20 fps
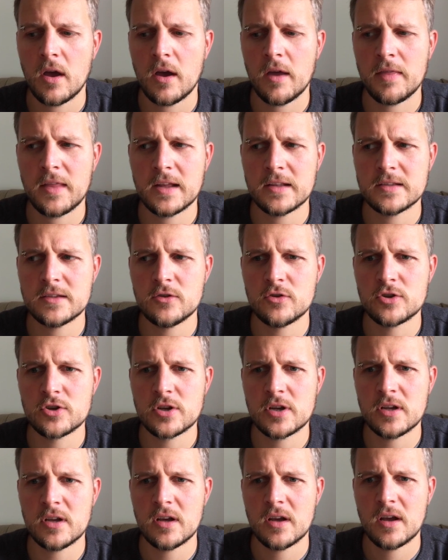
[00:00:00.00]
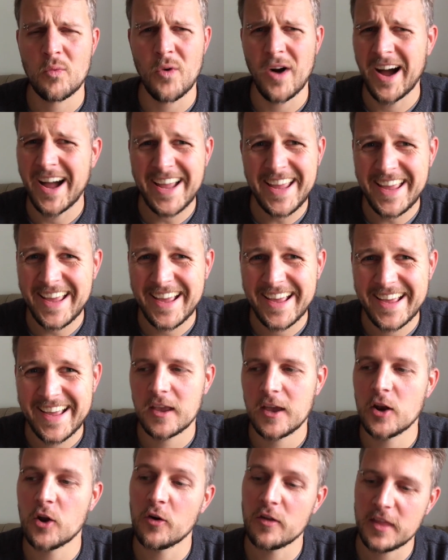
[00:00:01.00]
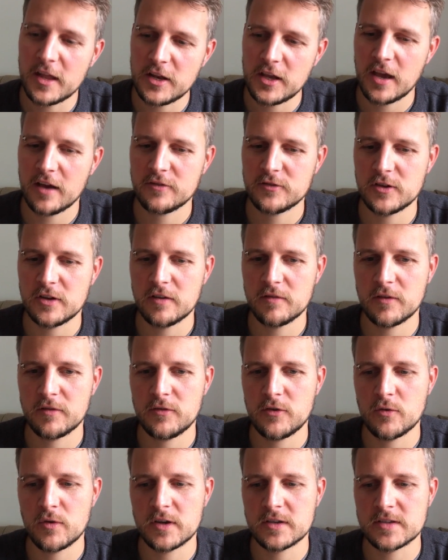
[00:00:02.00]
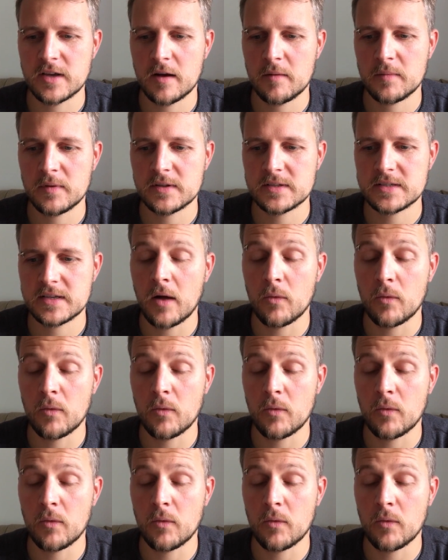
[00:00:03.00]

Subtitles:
And then it's usually, why? You know, and then you have to give a few examples.